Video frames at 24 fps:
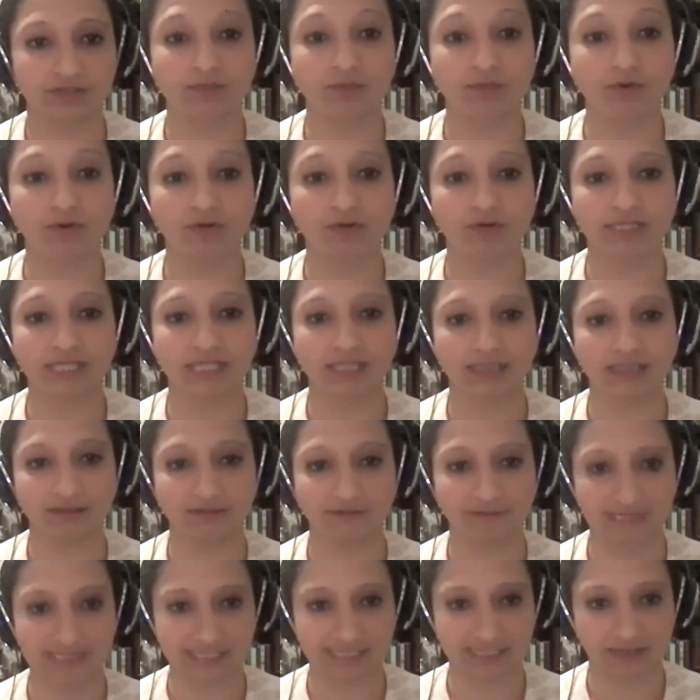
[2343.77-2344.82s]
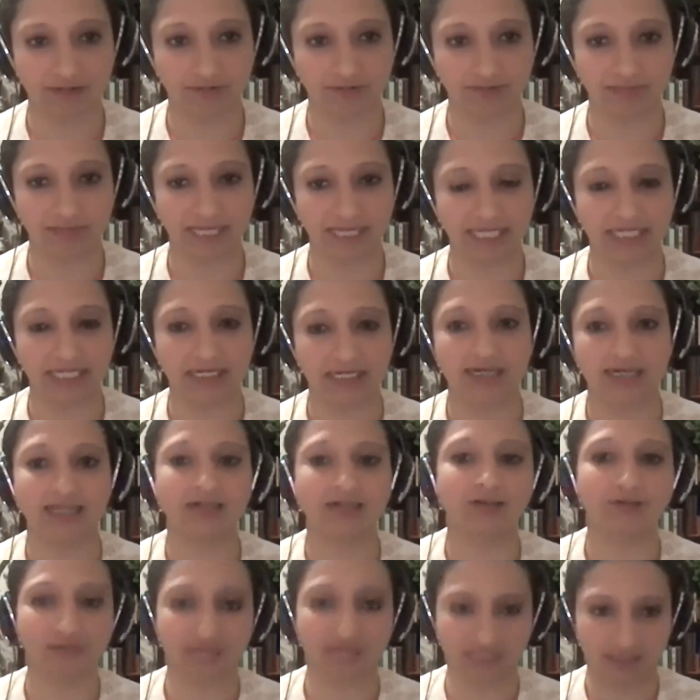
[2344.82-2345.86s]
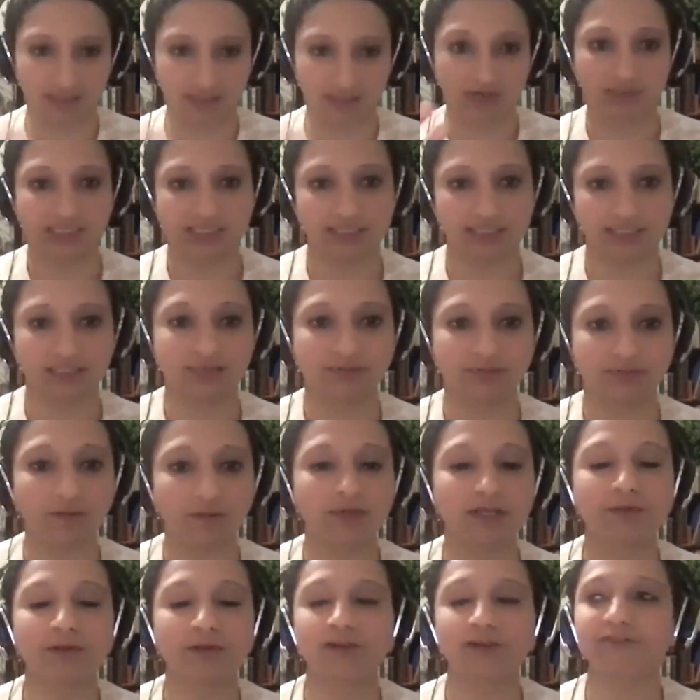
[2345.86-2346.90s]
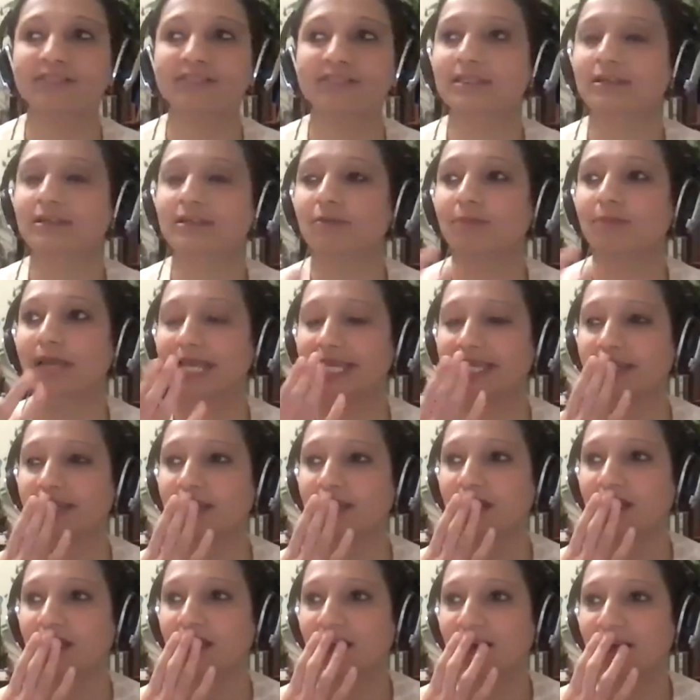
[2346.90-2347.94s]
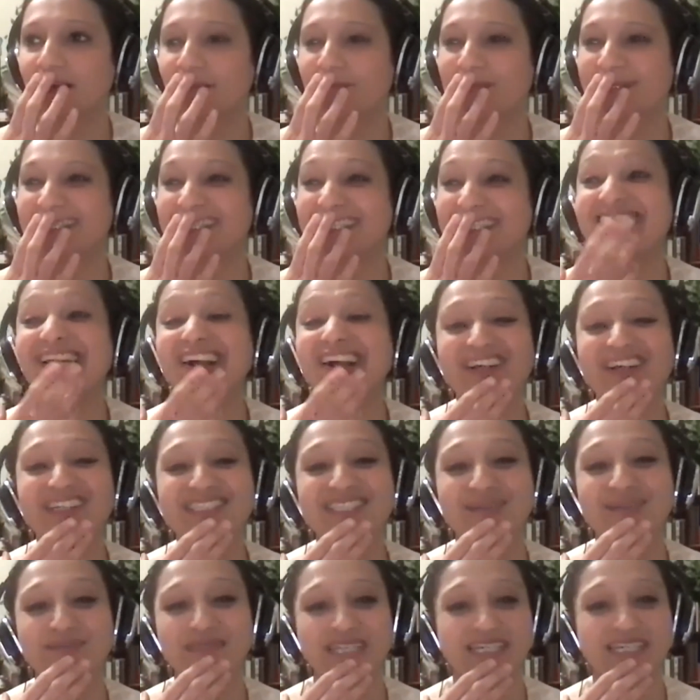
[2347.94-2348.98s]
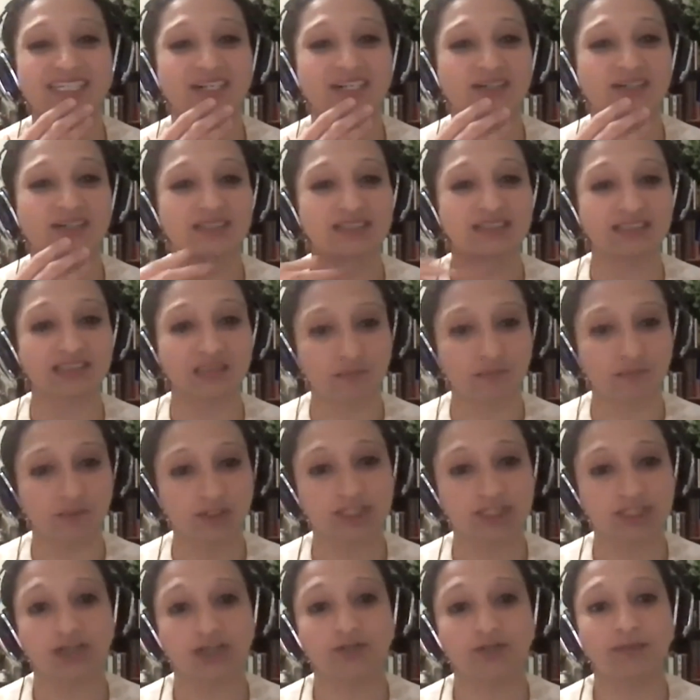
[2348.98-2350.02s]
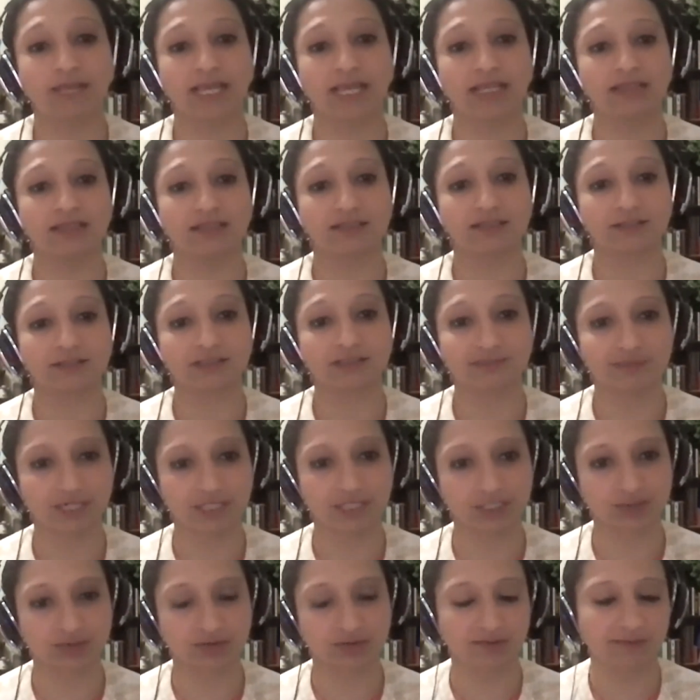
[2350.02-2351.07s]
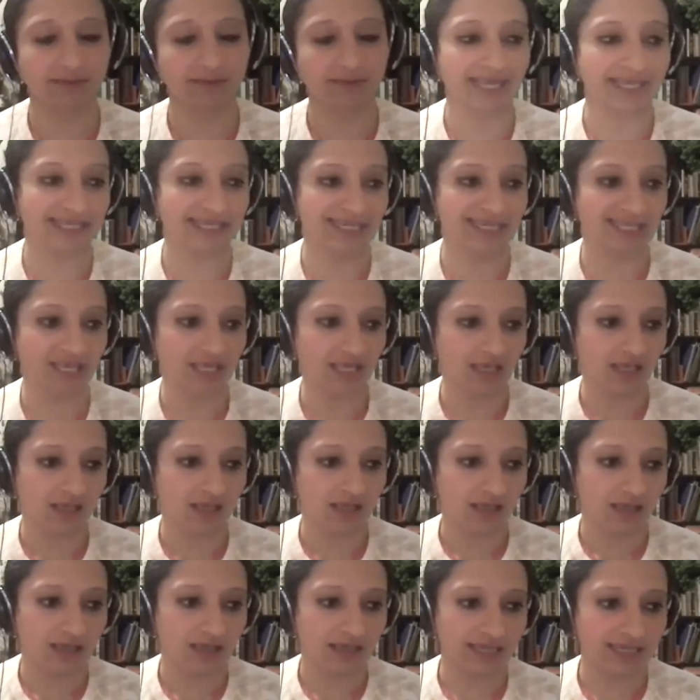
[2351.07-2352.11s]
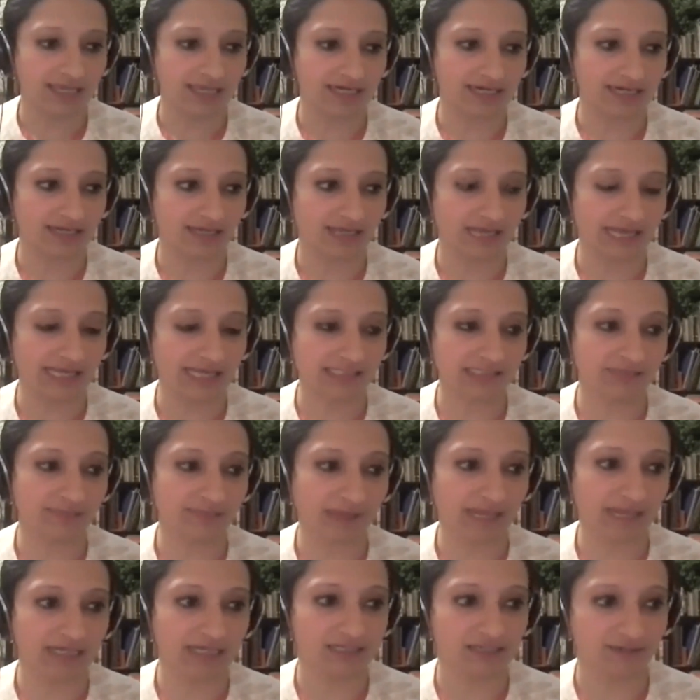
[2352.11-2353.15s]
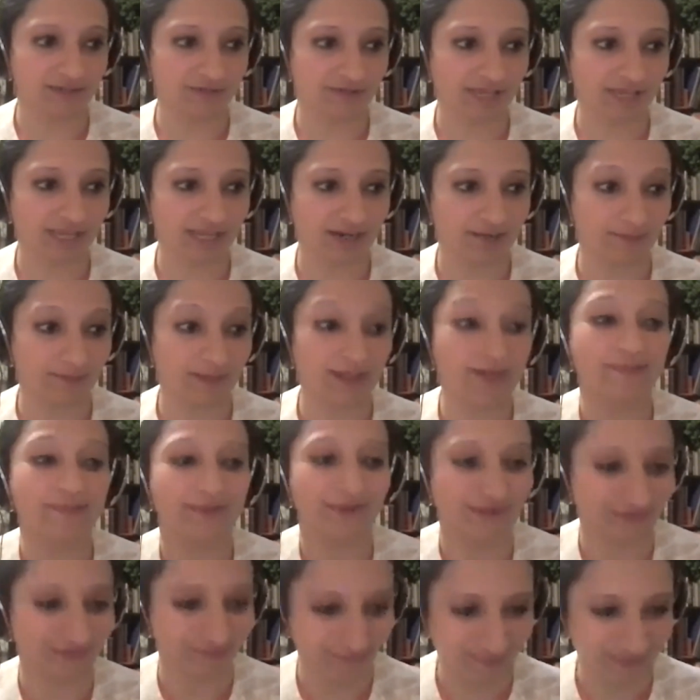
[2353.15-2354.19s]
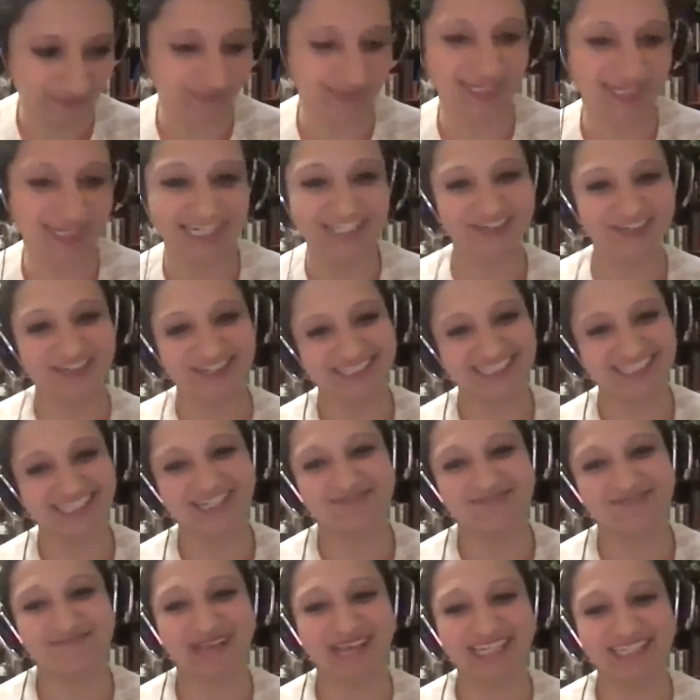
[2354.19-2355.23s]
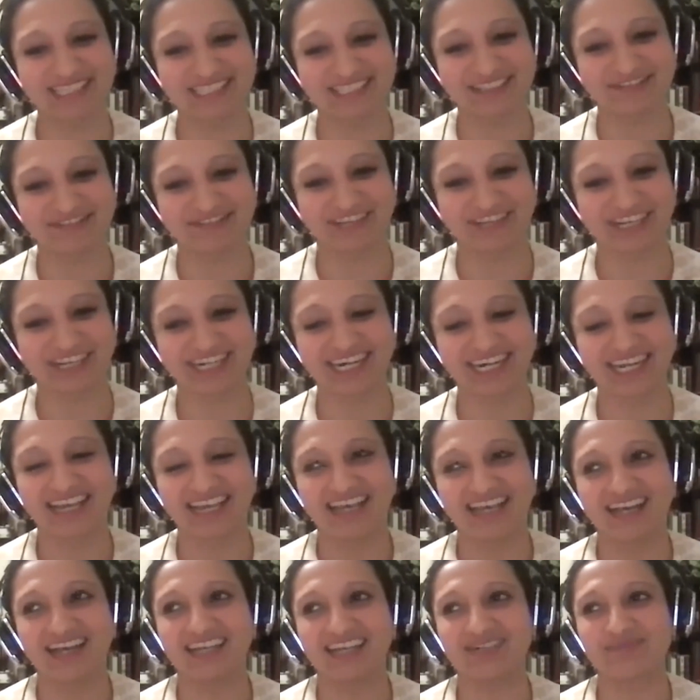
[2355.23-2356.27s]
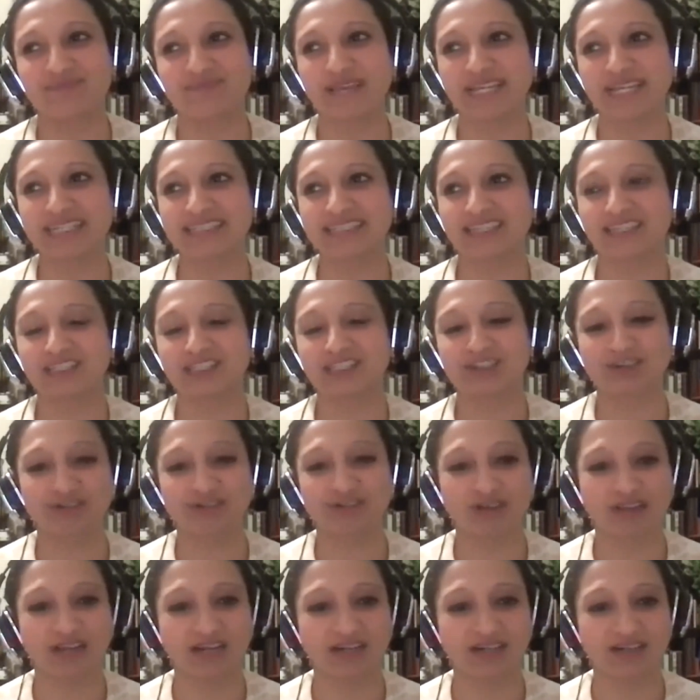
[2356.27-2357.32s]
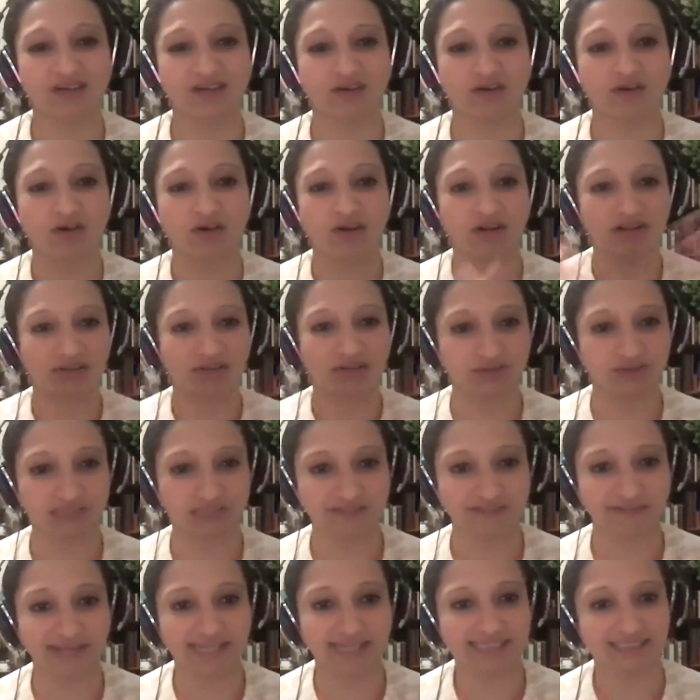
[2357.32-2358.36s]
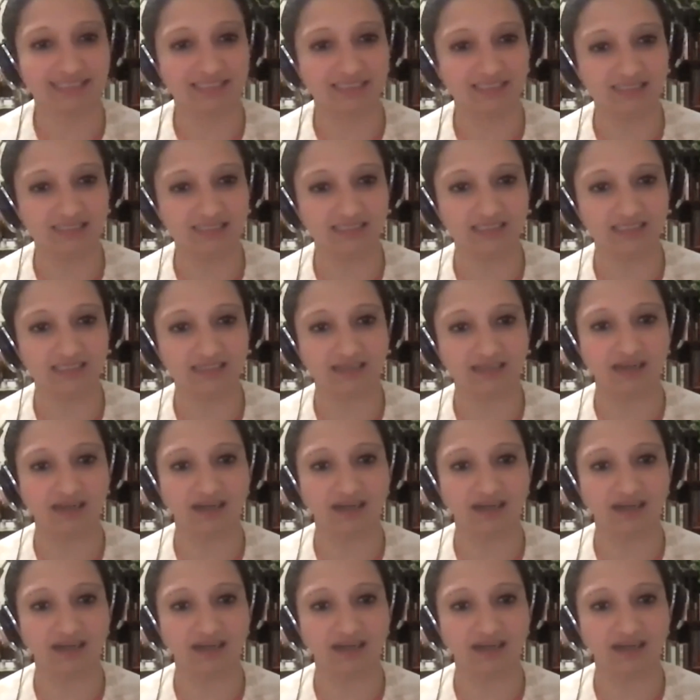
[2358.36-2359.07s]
more than the physical pain. And I know, like, the question is probably about physical pain, but this concept that, there is emotional pain, there is spiritual pain, and as palliative care people interested in palliative care, it makes sense to look at all those facets,